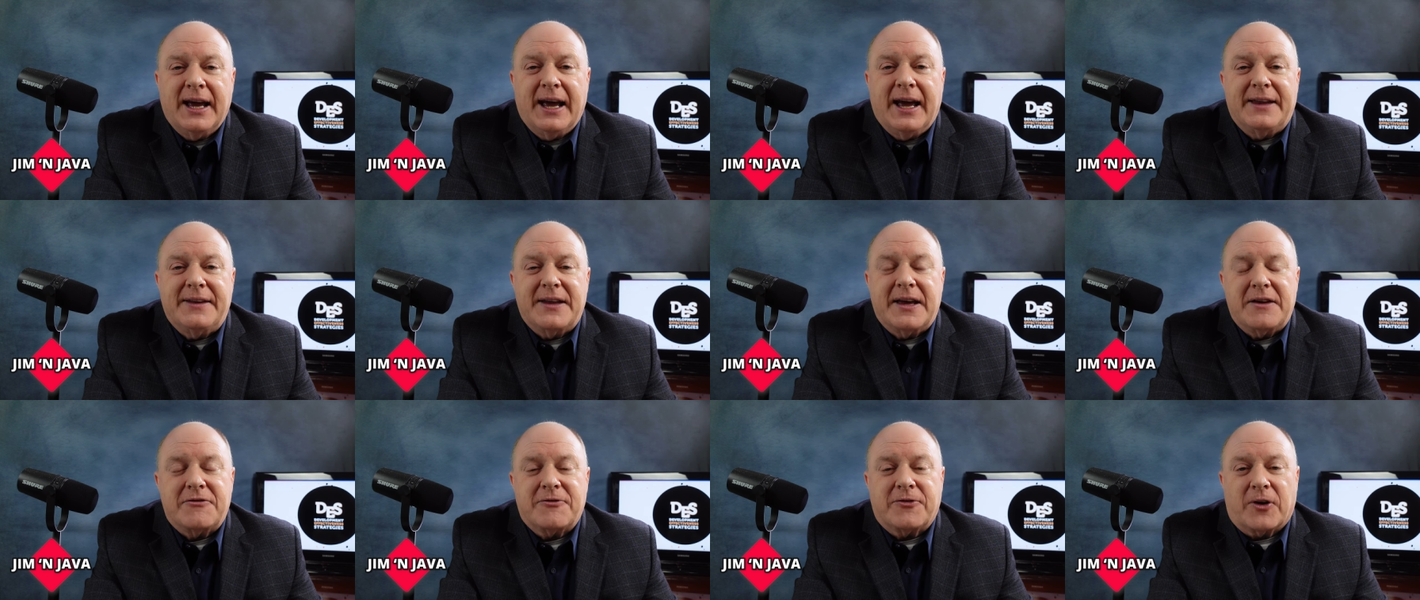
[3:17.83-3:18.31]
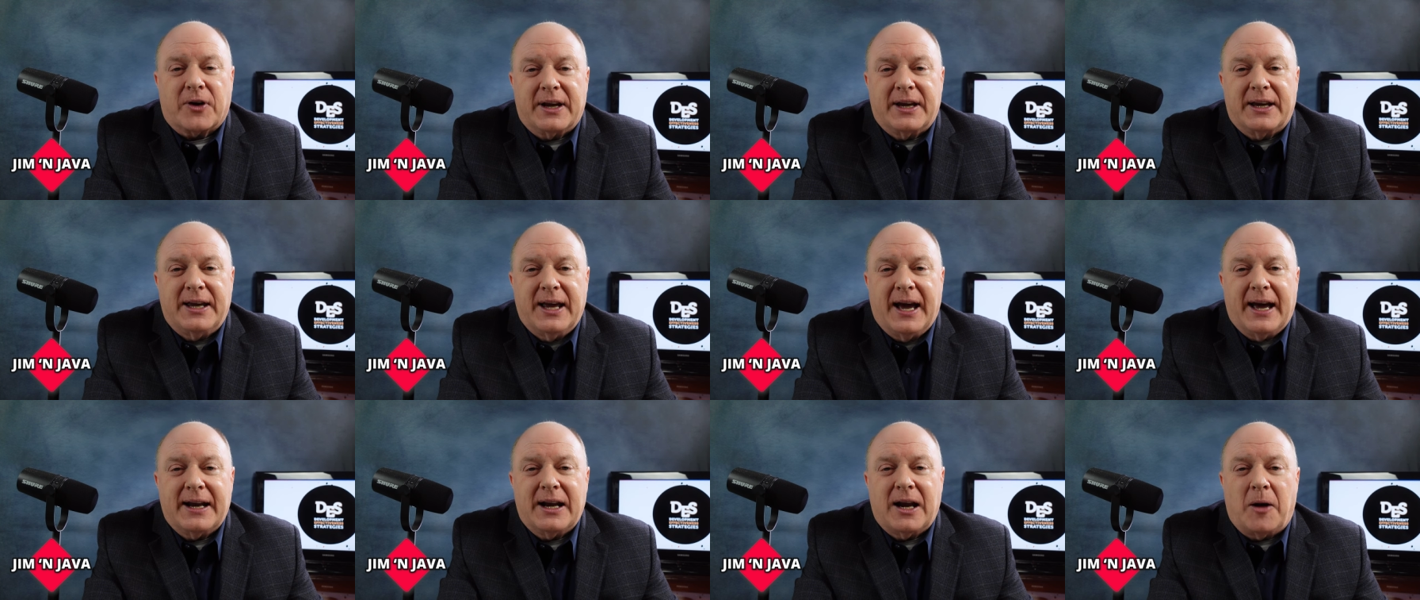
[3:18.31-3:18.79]
and they
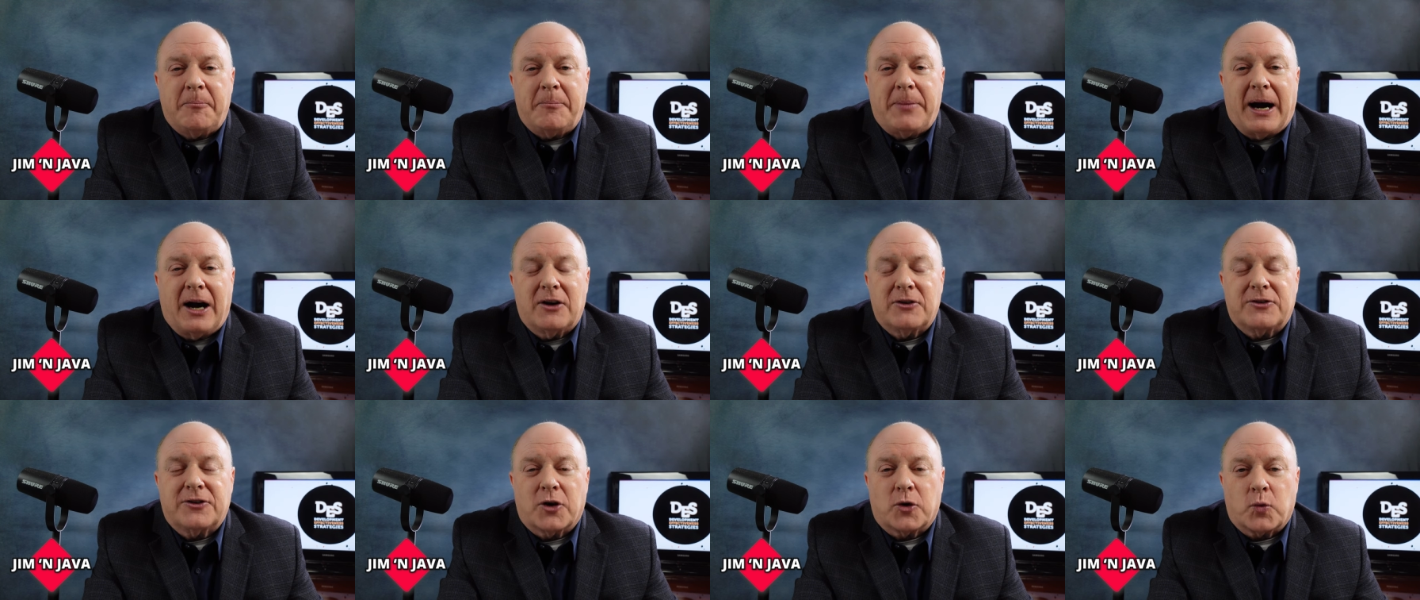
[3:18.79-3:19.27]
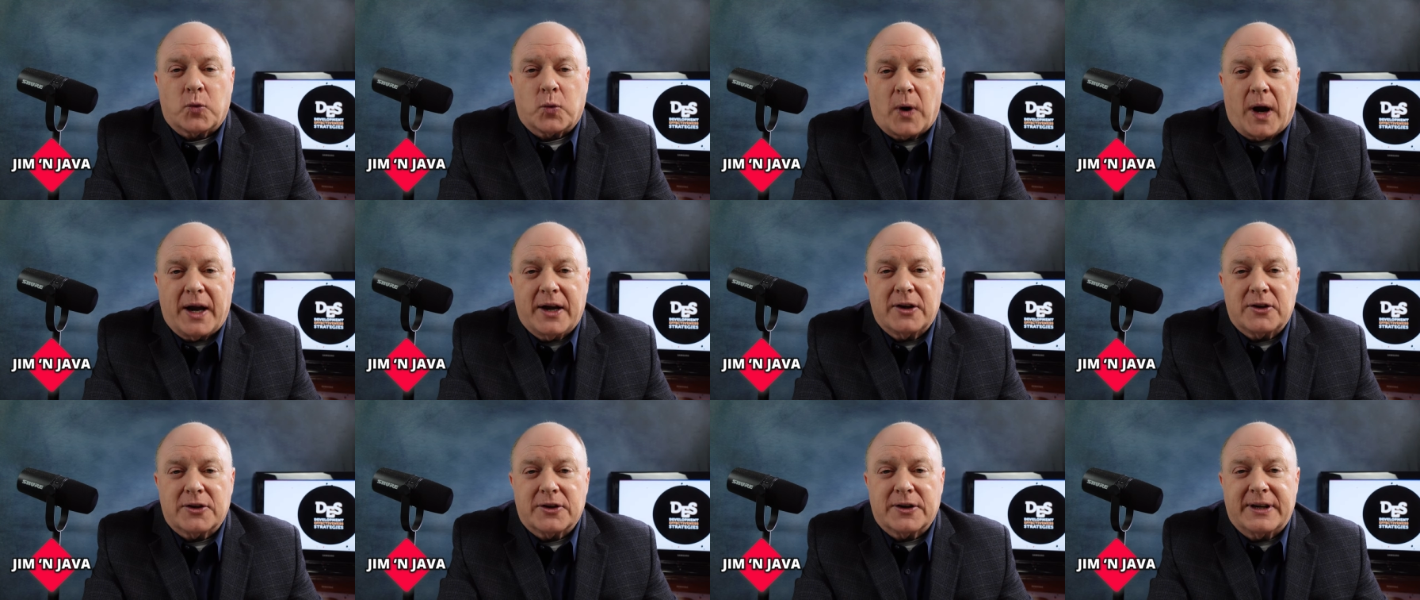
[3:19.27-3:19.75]
forget about their
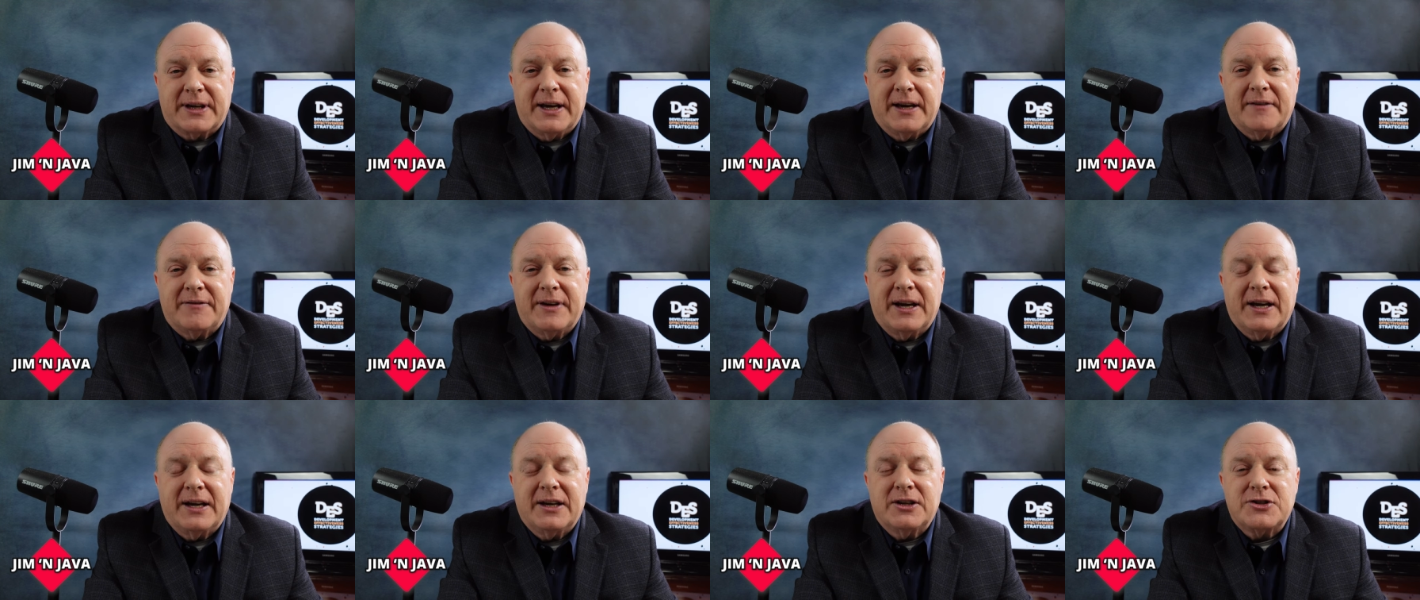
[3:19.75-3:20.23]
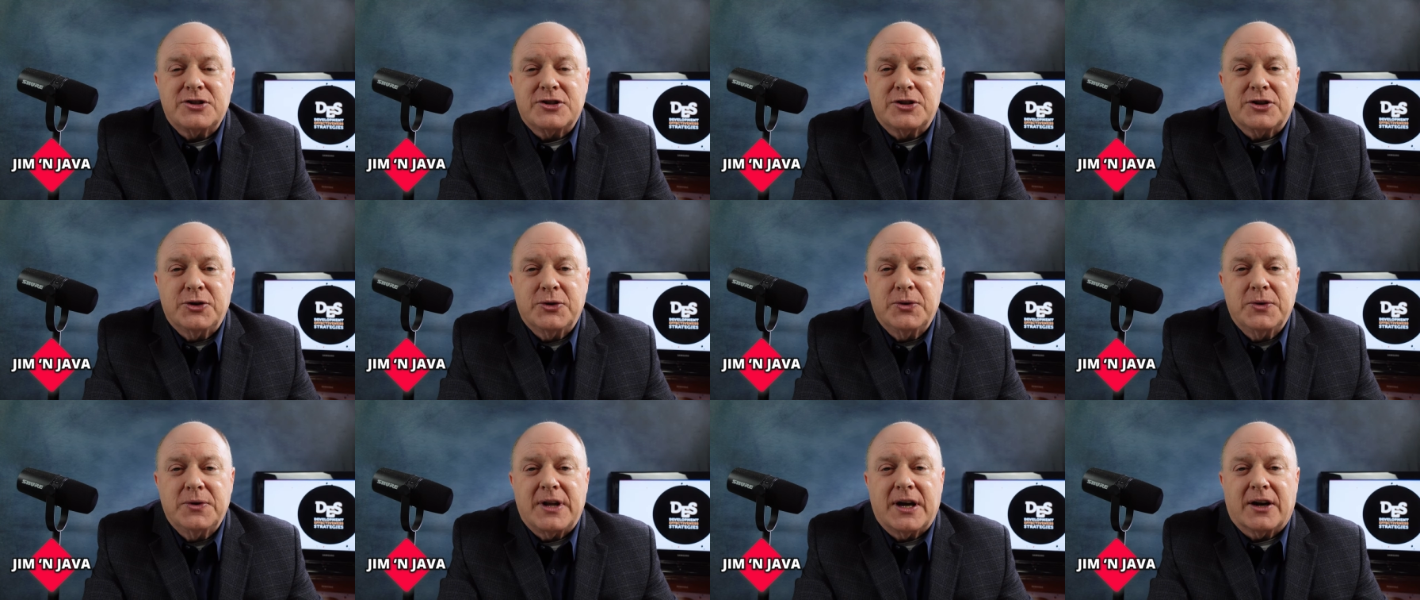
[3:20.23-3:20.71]
regular giving
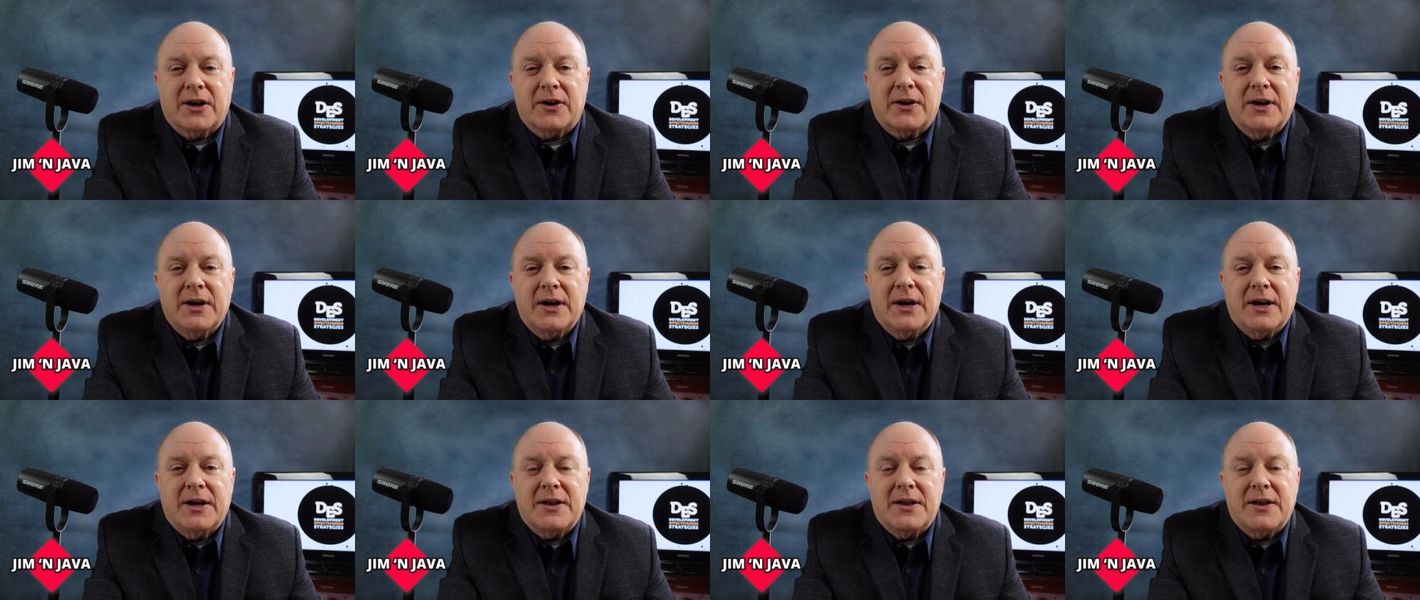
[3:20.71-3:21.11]
to their